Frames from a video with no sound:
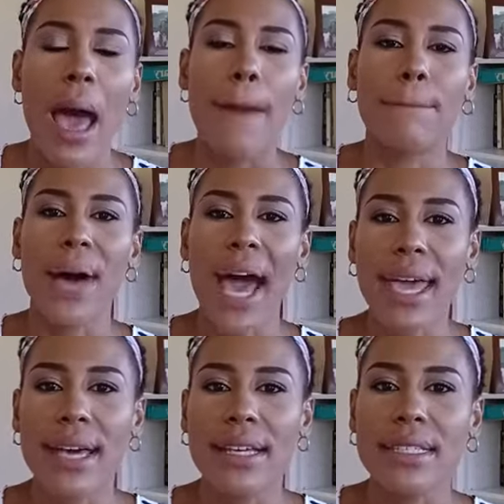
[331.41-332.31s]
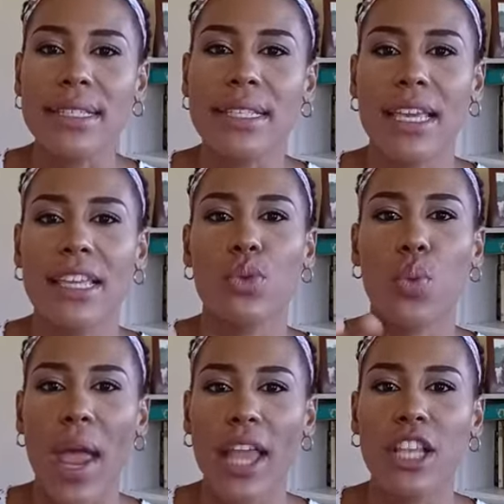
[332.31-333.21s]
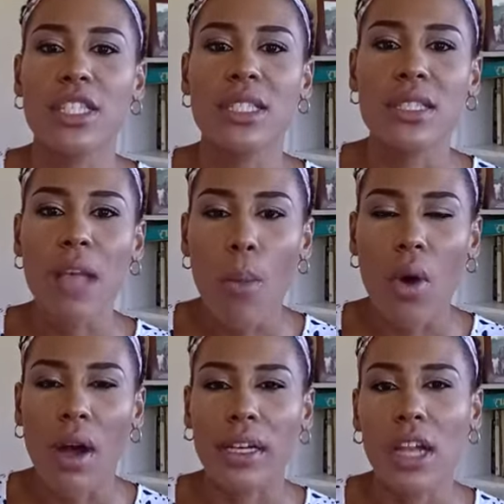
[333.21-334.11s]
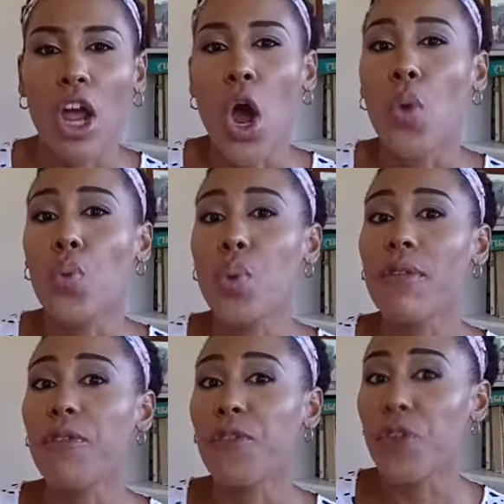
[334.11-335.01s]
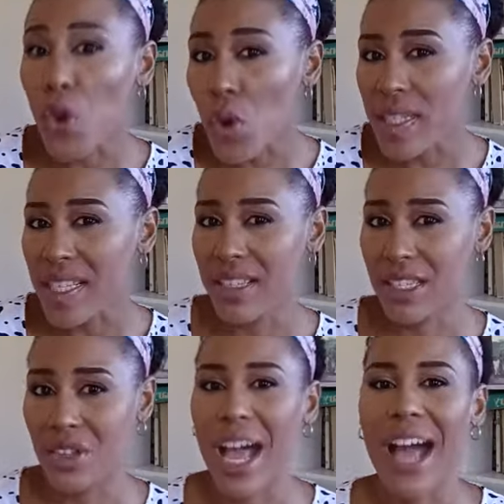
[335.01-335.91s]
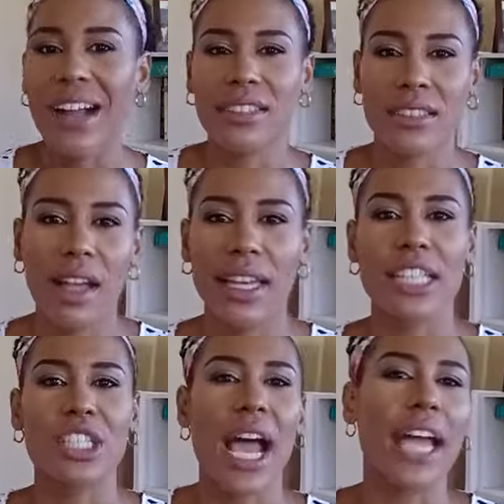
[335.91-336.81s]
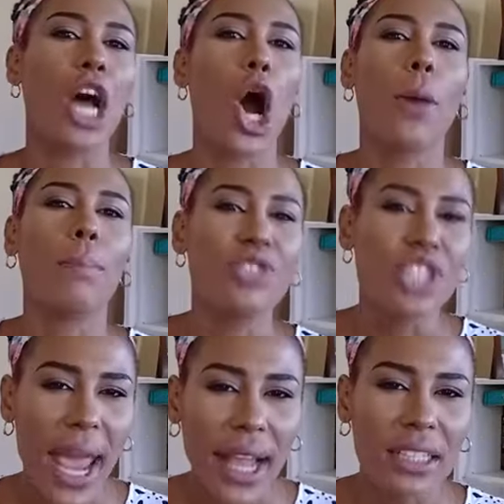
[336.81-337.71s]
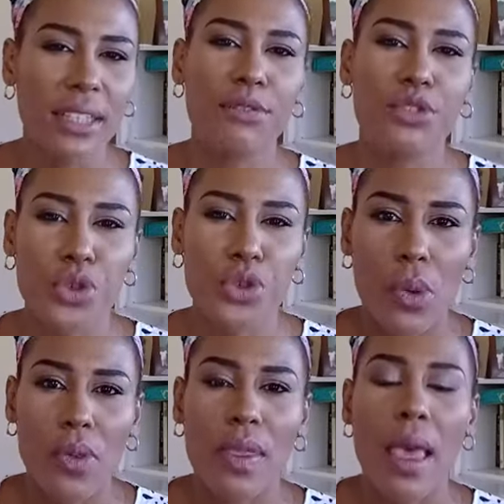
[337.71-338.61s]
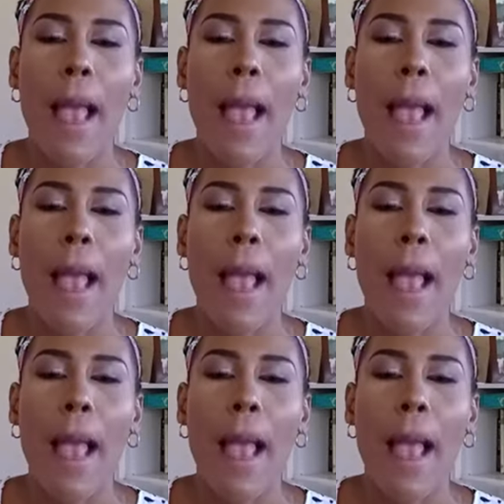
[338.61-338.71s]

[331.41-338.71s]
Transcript: Bias is when someone refuses to acknowledge an objective truth